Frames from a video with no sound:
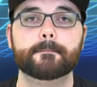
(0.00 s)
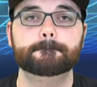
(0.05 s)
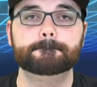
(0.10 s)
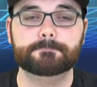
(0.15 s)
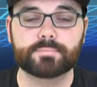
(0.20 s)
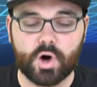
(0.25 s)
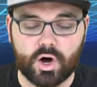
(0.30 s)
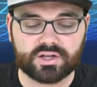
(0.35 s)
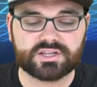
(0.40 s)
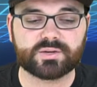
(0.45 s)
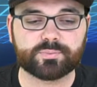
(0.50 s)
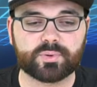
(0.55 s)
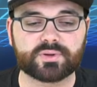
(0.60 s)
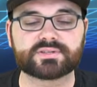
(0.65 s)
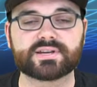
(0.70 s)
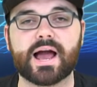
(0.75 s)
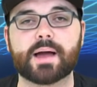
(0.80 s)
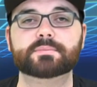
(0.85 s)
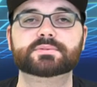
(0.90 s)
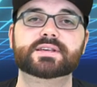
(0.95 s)
Multiple
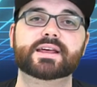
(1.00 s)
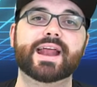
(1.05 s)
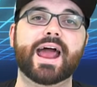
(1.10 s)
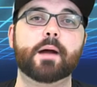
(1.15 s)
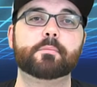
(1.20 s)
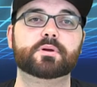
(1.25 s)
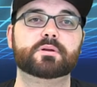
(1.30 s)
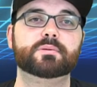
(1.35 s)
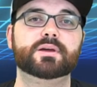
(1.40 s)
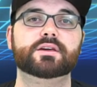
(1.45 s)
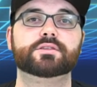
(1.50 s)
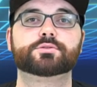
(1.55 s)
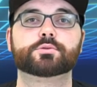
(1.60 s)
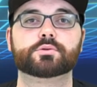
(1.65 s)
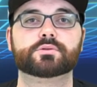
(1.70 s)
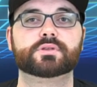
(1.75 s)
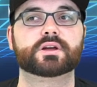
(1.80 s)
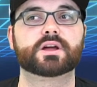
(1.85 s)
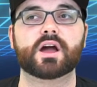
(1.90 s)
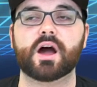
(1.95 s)
times that happened to me
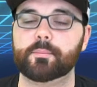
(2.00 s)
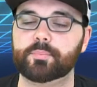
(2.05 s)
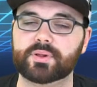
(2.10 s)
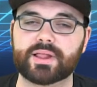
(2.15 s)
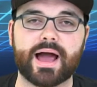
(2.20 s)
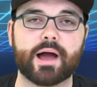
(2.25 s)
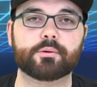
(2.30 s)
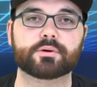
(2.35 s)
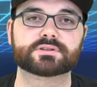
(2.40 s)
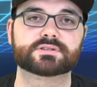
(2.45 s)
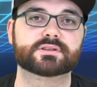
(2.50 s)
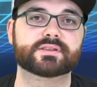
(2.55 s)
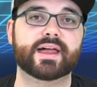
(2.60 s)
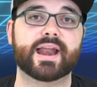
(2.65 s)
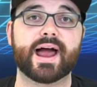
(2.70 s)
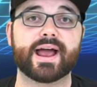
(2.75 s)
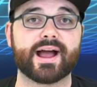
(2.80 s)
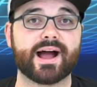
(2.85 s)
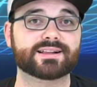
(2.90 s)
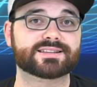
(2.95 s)
through the couple hours that
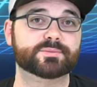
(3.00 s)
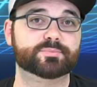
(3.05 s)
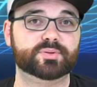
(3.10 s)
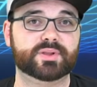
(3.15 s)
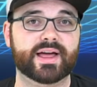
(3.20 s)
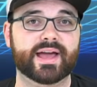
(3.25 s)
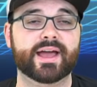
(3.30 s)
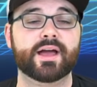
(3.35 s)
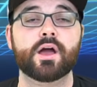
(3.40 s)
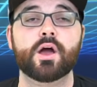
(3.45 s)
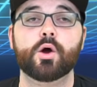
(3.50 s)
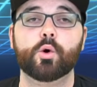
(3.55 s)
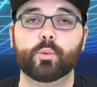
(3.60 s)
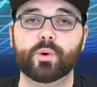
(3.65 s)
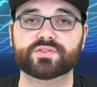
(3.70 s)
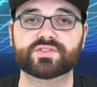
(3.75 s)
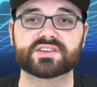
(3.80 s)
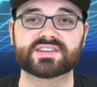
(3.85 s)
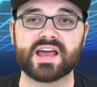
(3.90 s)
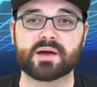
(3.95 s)
I got to play
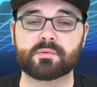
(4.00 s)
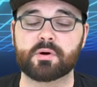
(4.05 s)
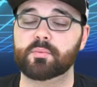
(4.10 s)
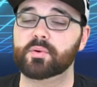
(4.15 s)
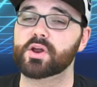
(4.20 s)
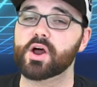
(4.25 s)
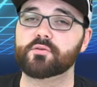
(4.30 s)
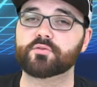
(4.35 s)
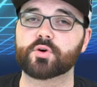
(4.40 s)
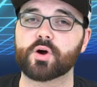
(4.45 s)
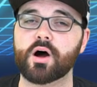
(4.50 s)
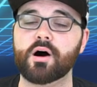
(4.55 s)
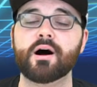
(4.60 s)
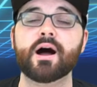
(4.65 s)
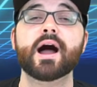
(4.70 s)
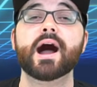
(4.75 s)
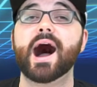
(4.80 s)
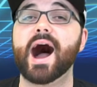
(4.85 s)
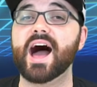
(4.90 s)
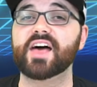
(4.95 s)
with the demo. But overall,
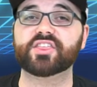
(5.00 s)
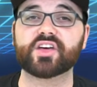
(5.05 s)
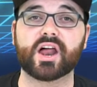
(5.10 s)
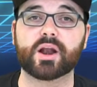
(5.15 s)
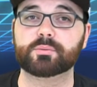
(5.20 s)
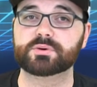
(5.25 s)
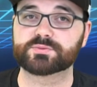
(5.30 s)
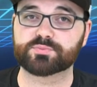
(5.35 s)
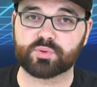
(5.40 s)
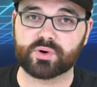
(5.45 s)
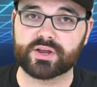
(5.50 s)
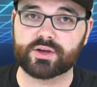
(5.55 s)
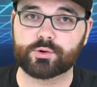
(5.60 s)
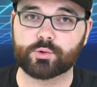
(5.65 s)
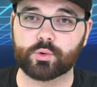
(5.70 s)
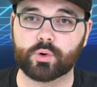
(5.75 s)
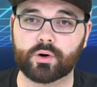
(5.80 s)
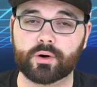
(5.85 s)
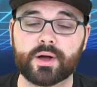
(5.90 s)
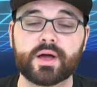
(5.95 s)
I thought it was pretty
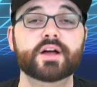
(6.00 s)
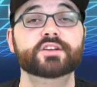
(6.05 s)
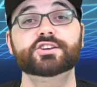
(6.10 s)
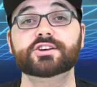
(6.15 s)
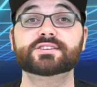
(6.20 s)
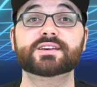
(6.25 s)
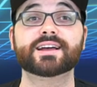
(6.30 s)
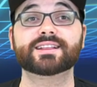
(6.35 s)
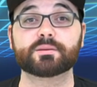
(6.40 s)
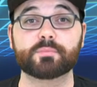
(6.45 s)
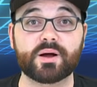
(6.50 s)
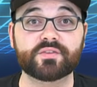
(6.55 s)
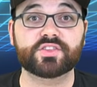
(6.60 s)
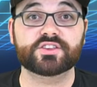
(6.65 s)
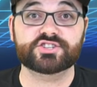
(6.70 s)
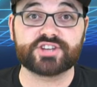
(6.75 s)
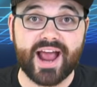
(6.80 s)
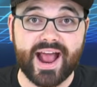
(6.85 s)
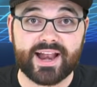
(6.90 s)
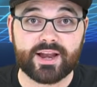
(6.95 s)
cool. Just like the month of
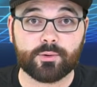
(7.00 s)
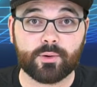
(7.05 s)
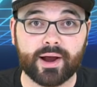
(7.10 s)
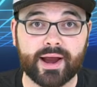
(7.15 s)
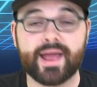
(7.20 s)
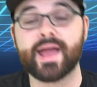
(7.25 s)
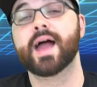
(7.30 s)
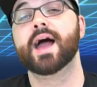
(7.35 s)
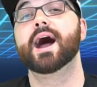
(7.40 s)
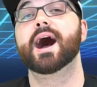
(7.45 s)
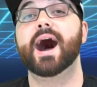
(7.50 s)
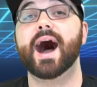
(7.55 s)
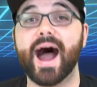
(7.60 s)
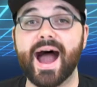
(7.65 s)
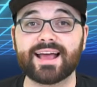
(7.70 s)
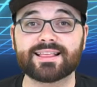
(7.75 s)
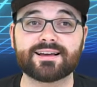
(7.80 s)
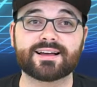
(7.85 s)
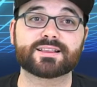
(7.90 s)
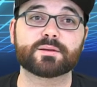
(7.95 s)
January.
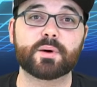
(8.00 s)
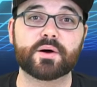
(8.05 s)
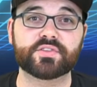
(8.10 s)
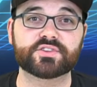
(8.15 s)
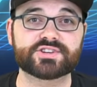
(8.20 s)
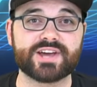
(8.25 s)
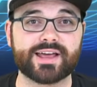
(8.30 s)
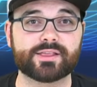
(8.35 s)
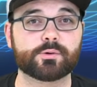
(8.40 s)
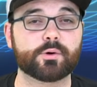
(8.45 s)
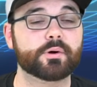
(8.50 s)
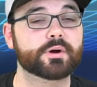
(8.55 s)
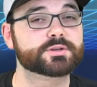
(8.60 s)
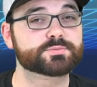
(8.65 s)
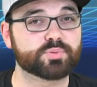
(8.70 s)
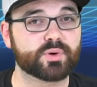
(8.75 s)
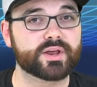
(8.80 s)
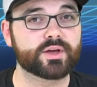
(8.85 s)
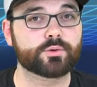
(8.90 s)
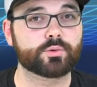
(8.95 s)
I thought the month of January was
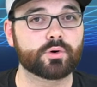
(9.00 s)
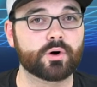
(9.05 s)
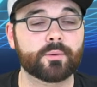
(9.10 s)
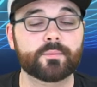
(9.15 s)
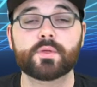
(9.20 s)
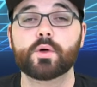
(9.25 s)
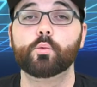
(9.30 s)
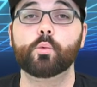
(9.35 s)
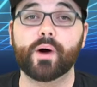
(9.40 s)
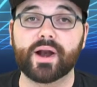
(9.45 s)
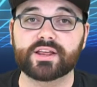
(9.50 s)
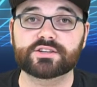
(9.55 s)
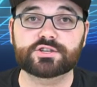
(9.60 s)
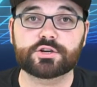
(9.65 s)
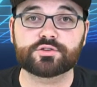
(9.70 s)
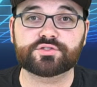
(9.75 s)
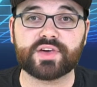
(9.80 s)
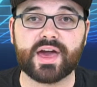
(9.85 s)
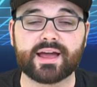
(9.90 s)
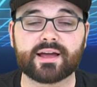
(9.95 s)
pretty cool. What did
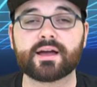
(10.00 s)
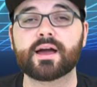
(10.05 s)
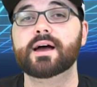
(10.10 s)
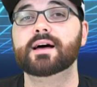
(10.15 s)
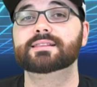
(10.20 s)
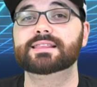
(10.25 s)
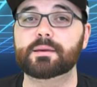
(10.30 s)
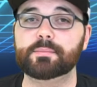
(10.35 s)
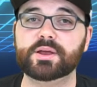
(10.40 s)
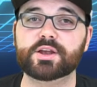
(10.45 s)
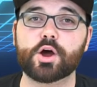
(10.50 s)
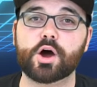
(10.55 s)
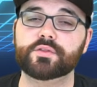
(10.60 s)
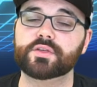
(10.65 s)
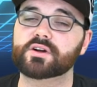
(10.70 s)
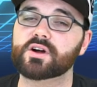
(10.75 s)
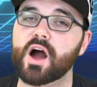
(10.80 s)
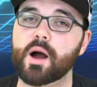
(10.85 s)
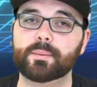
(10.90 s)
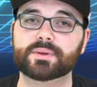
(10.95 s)
you think? Let me know in
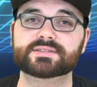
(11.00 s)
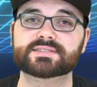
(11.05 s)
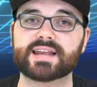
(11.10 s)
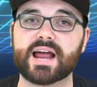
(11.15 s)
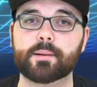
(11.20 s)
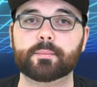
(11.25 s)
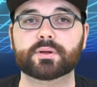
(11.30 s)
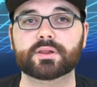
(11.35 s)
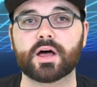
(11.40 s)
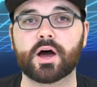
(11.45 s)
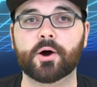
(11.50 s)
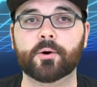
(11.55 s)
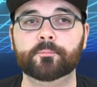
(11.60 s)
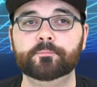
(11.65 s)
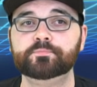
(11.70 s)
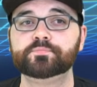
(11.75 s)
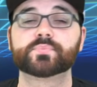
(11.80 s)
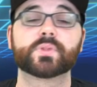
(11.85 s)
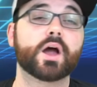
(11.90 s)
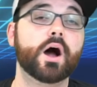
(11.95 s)
the comments down below.
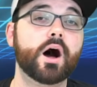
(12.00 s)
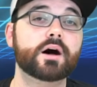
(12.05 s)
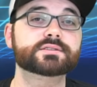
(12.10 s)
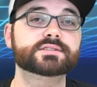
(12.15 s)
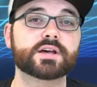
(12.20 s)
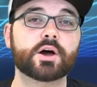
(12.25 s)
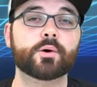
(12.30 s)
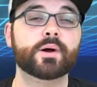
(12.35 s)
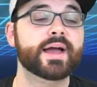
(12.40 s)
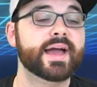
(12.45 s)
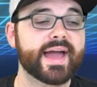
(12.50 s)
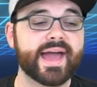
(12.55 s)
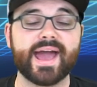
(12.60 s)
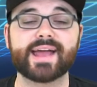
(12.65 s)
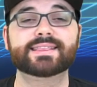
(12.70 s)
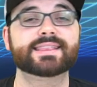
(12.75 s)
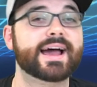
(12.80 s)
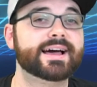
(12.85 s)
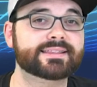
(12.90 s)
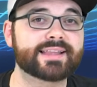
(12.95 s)
Also,
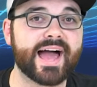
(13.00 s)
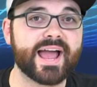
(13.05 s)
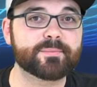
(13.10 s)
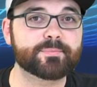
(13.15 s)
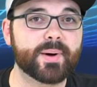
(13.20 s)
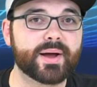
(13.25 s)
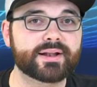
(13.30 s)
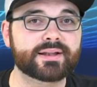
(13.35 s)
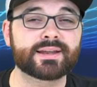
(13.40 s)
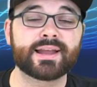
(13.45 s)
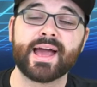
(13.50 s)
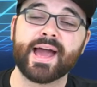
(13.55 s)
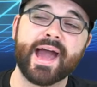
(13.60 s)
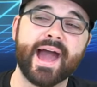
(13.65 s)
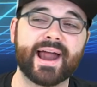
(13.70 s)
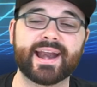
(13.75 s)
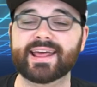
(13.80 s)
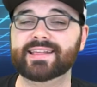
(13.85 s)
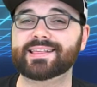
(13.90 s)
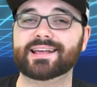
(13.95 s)
hit that like button
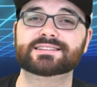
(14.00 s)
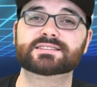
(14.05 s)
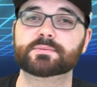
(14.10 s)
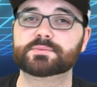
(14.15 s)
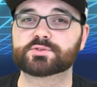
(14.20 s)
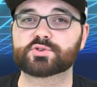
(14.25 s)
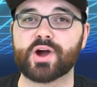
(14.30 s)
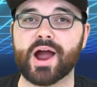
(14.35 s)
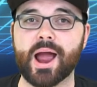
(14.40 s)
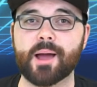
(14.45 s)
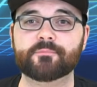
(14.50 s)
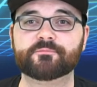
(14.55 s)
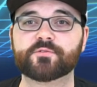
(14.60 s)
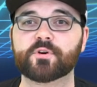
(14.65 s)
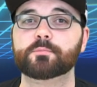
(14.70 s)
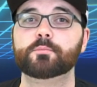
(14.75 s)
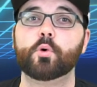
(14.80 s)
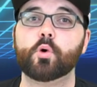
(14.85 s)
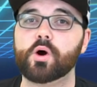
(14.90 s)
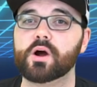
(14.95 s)
and hit that subscribe
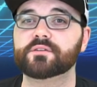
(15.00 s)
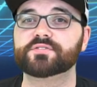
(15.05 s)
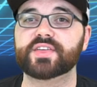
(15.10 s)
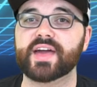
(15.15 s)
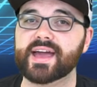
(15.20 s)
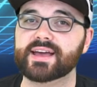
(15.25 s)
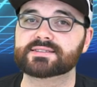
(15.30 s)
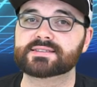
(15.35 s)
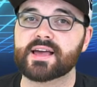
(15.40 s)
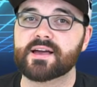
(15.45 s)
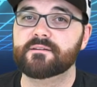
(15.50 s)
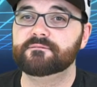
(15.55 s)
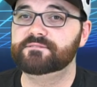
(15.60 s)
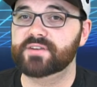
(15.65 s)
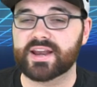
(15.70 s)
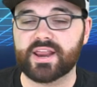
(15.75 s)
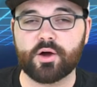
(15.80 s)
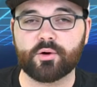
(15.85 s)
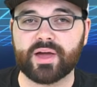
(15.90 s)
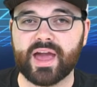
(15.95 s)
for more things
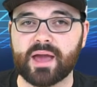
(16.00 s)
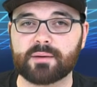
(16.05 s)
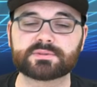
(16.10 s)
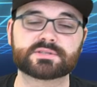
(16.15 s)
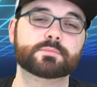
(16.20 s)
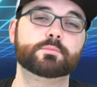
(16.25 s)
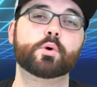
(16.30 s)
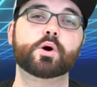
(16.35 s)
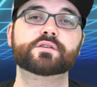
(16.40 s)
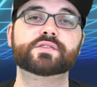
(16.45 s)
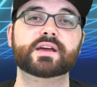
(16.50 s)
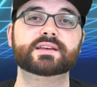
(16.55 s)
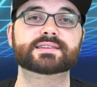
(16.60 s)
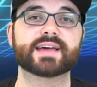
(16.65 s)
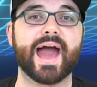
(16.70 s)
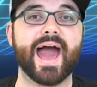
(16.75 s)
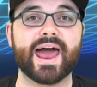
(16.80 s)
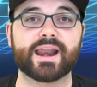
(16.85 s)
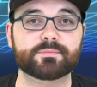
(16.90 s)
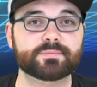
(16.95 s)
video games and more things
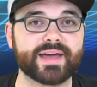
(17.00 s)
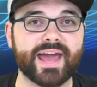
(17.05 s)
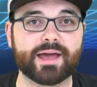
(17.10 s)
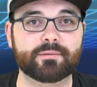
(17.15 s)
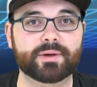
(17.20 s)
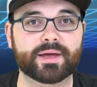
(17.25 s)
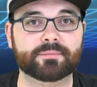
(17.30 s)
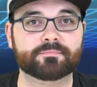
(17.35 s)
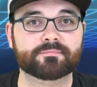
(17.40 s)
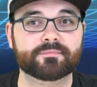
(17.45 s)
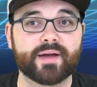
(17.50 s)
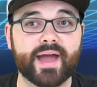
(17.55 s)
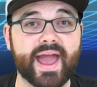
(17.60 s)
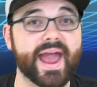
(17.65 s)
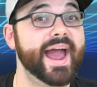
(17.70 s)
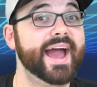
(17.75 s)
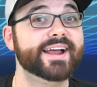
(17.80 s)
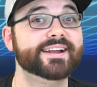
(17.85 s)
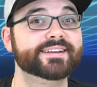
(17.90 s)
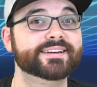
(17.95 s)
Adam Gaming.
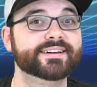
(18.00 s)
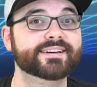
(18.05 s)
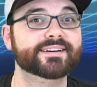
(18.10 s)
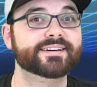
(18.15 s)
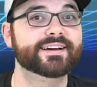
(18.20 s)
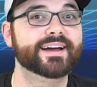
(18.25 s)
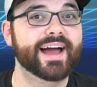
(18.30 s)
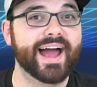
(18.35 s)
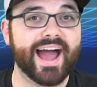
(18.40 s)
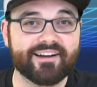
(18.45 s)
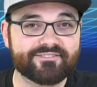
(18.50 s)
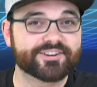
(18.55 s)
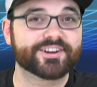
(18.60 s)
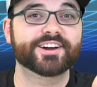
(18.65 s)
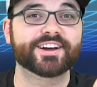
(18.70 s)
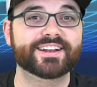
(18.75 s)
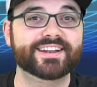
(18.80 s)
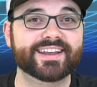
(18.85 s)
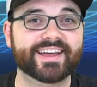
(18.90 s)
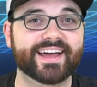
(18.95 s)
And have a
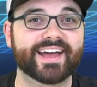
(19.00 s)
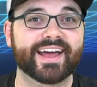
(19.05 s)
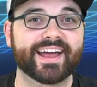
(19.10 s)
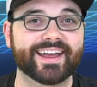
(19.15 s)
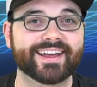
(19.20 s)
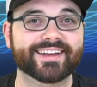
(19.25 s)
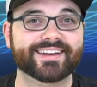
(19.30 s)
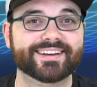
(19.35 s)
good day.